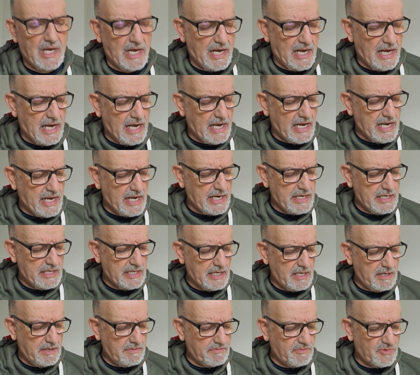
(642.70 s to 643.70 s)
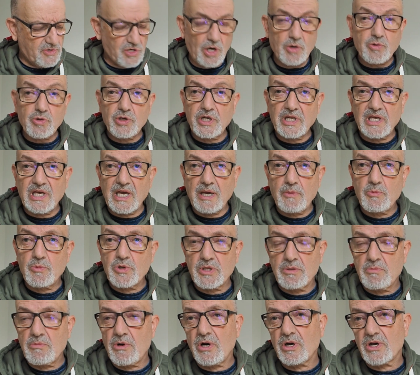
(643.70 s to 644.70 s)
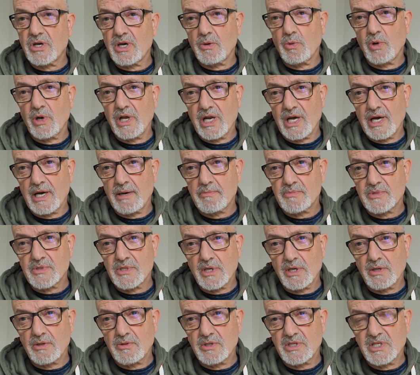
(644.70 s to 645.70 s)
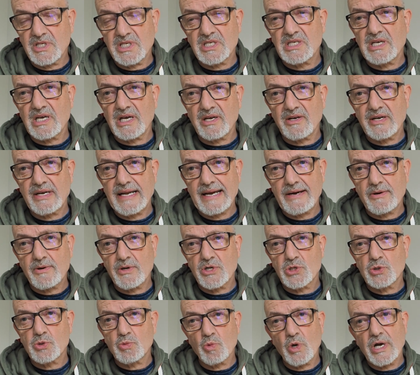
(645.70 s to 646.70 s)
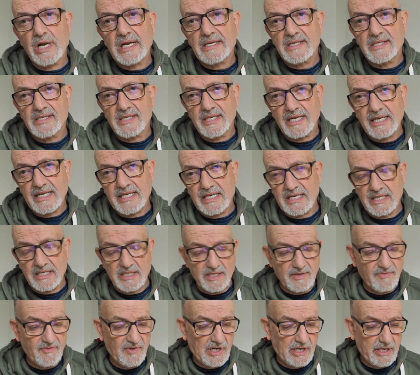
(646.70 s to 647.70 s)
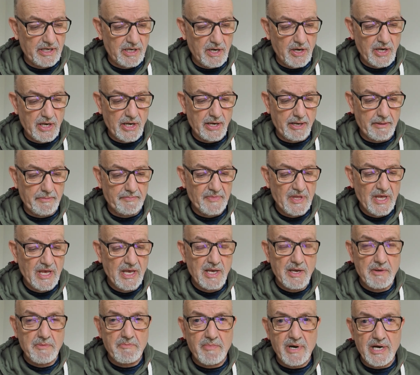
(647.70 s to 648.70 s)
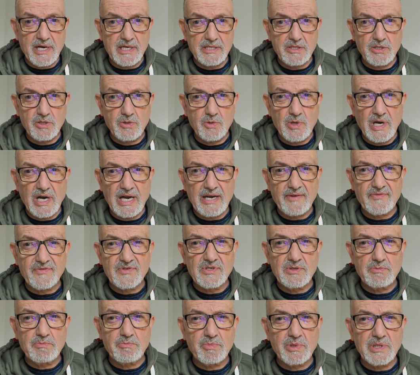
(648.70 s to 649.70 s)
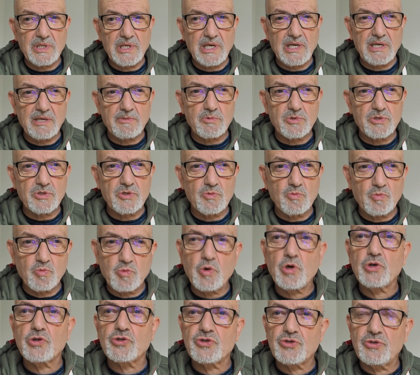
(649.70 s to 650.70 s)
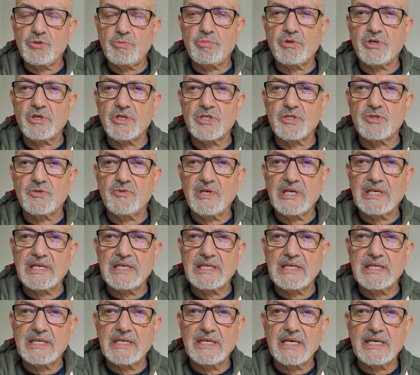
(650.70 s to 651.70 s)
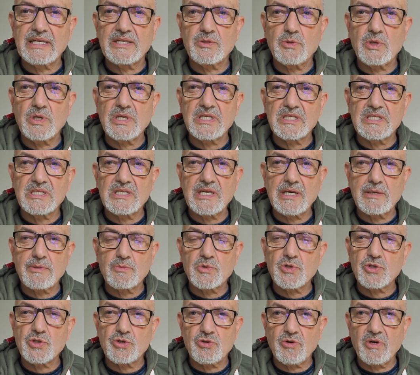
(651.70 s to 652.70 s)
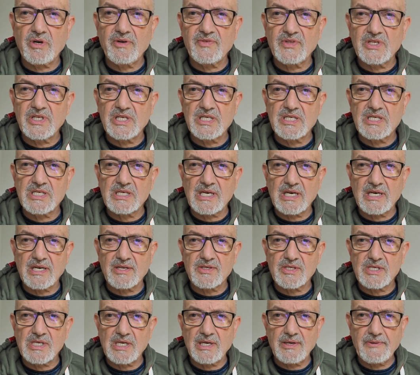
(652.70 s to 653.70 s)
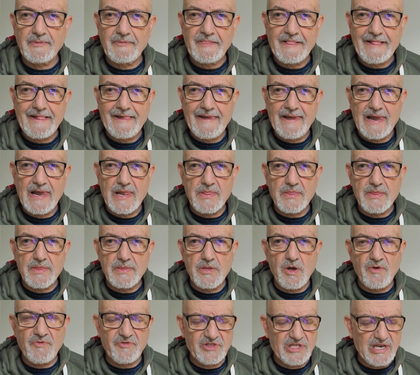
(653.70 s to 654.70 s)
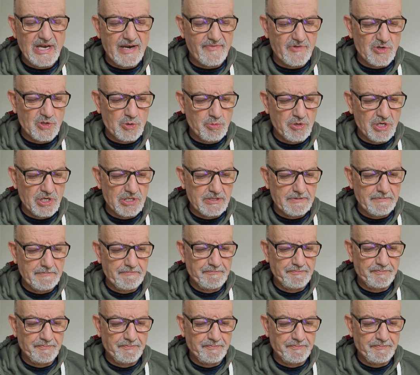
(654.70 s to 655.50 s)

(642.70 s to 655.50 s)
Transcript: and sold it again when the market went up, so the discount narrowed as well as the net asset value going up. But you have to be able to watch the price regularly and to understand what's driving the discount. So not for the average person.